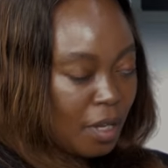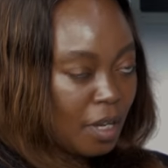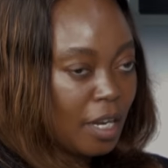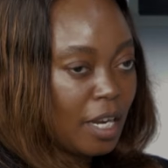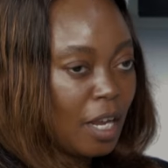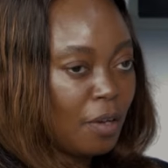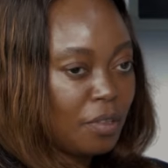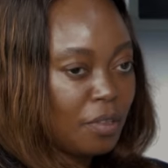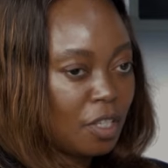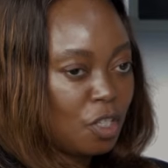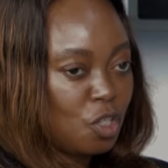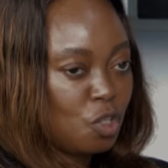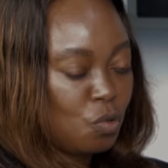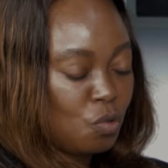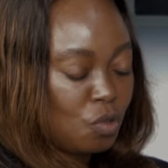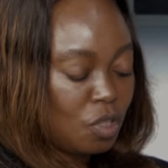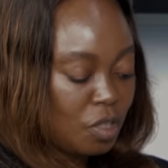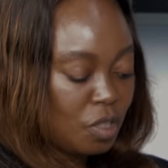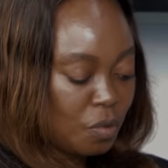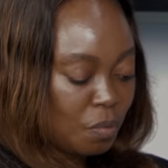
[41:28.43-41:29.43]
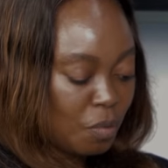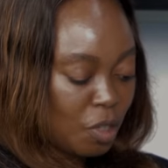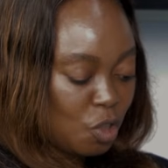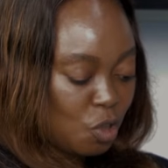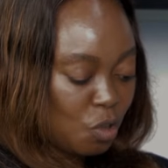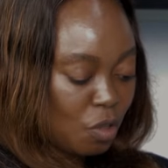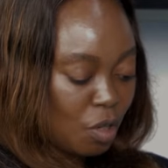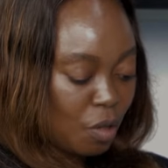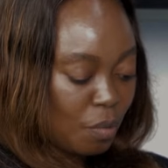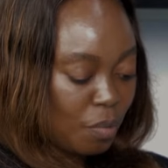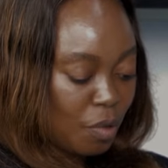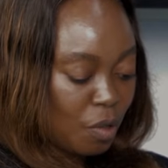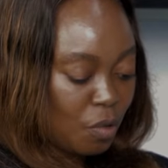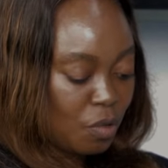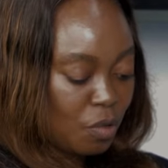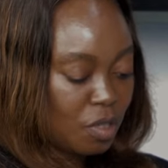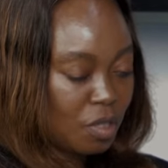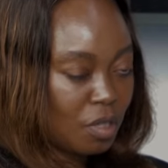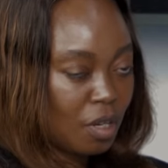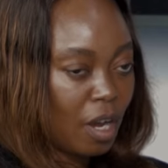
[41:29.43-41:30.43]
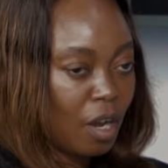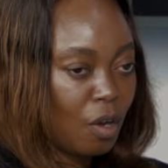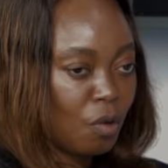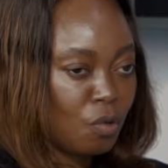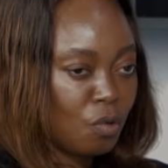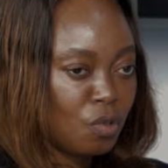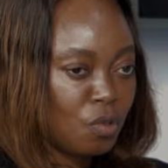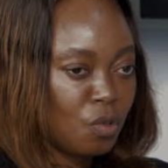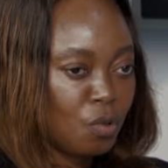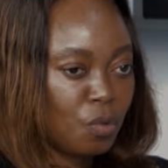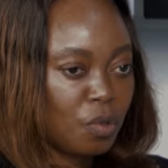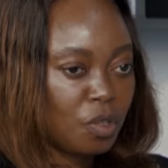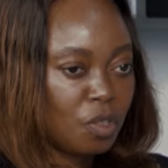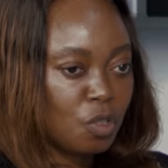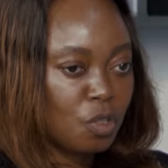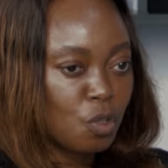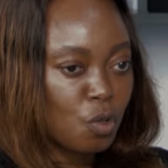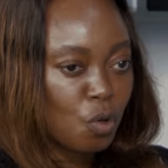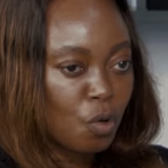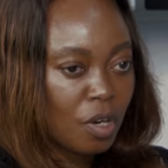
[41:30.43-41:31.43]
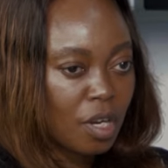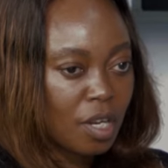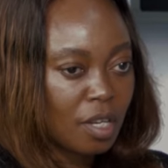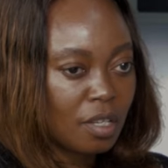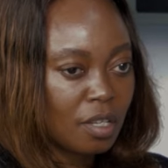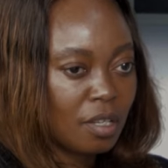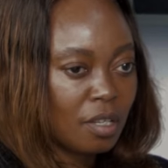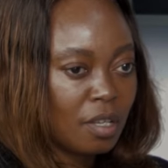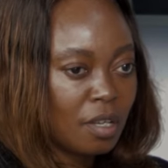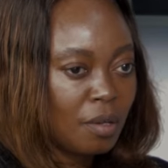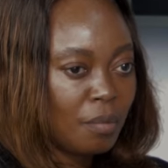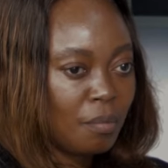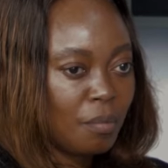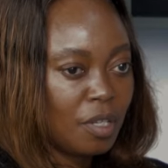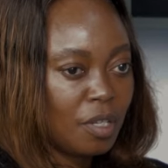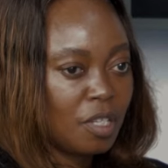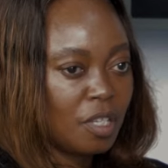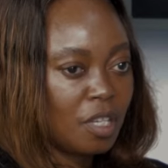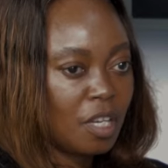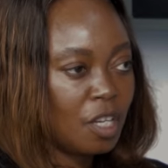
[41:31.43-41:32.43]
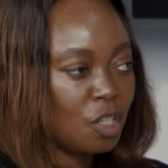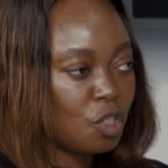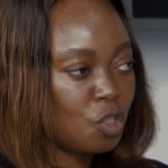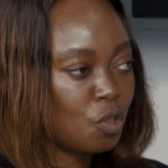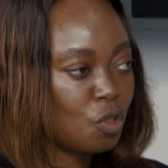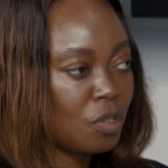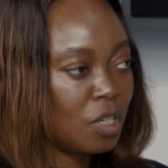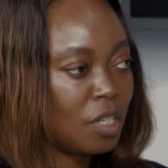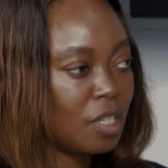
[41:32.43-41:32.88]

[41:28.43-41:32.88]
now that you just mentioned about how you're withdrawing medication,